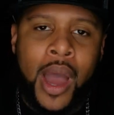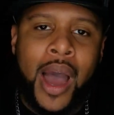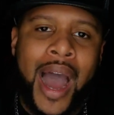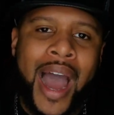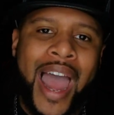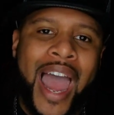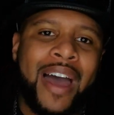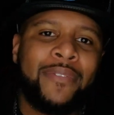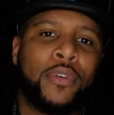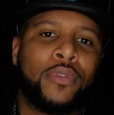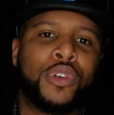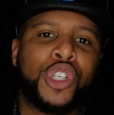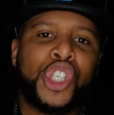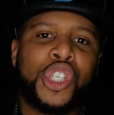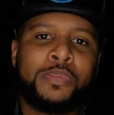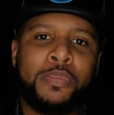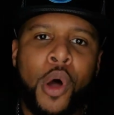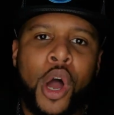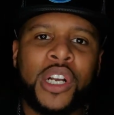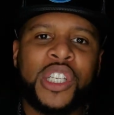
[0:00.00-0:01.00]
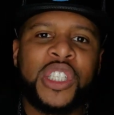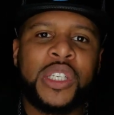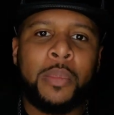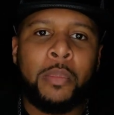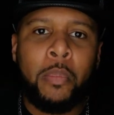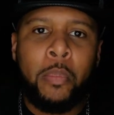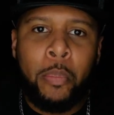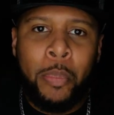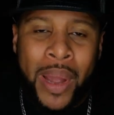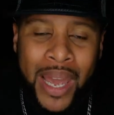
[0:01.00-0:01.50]
I have a
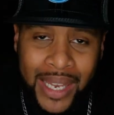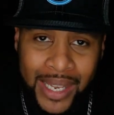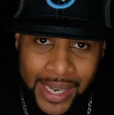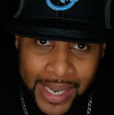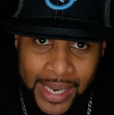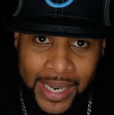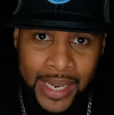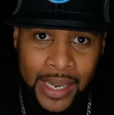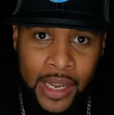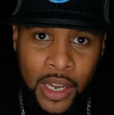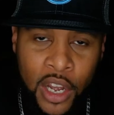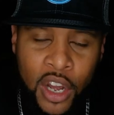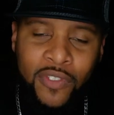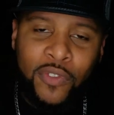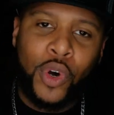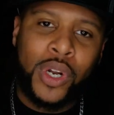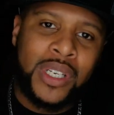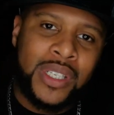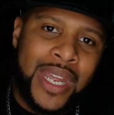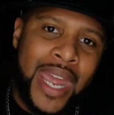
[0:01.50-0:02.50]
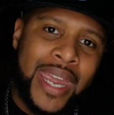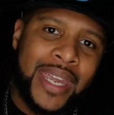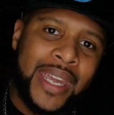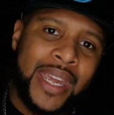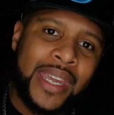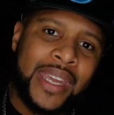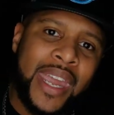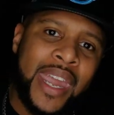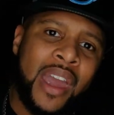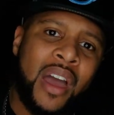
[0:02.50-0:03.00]
responsibility for
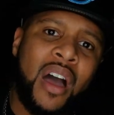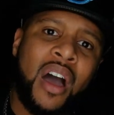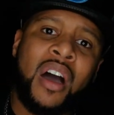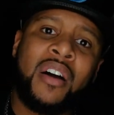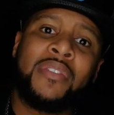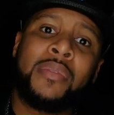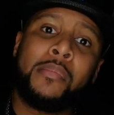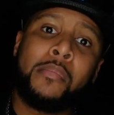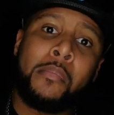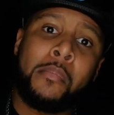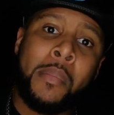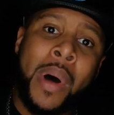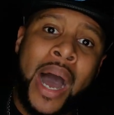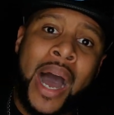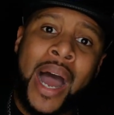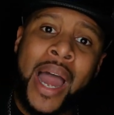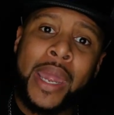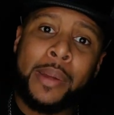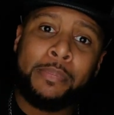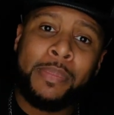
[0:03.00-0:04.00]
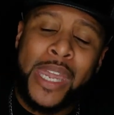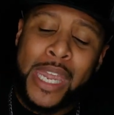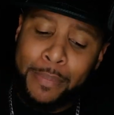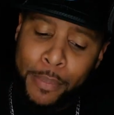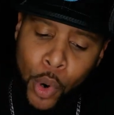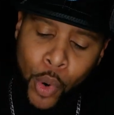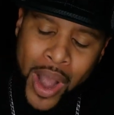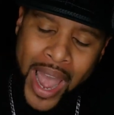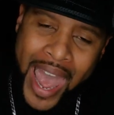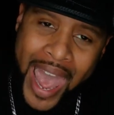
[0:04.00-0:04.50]
taking care of my
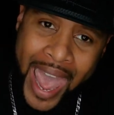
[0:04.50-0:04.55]
people,